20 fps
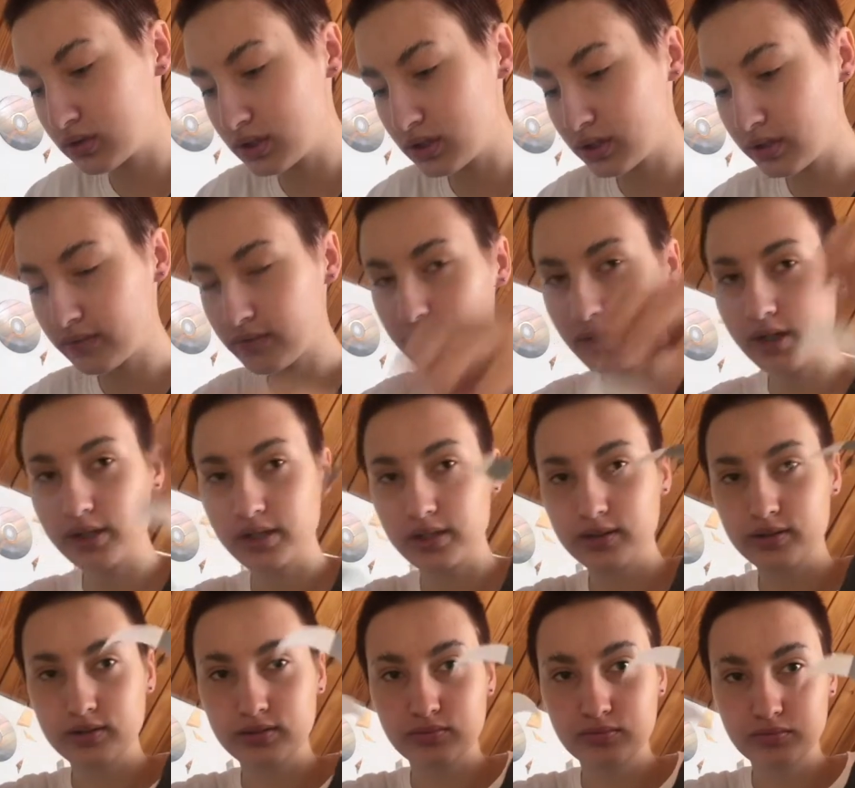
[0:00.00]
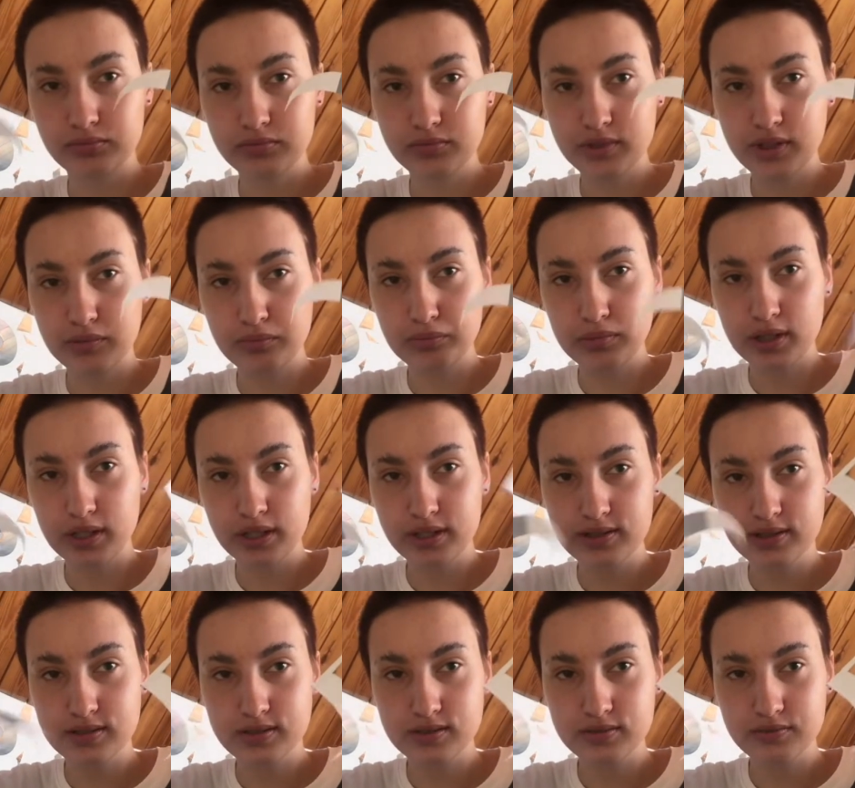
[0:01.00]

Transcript: I've cut it templates.